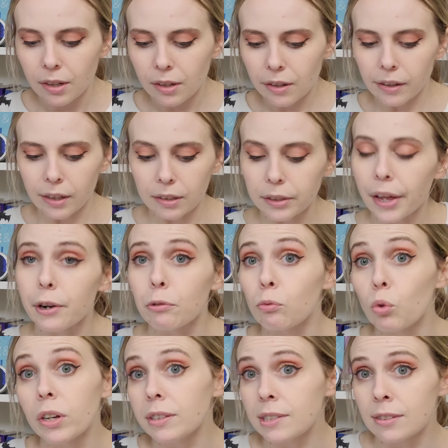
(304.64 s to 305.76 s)
a lot of
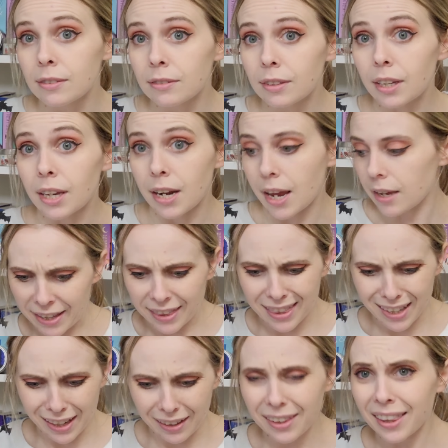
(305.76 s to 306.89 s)
woods in it. I
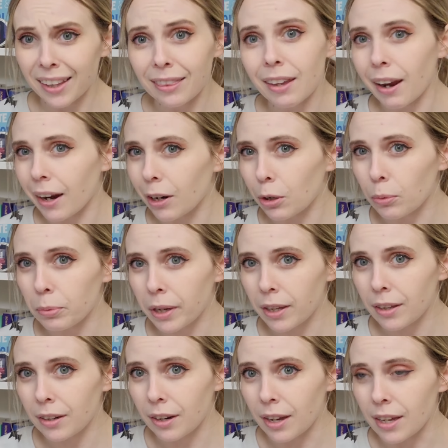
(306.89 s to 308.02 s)
think that the
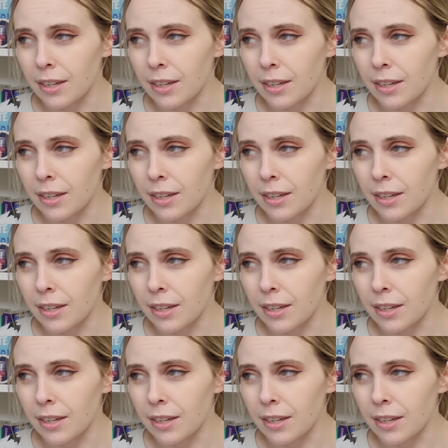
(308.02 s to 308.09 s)
heroine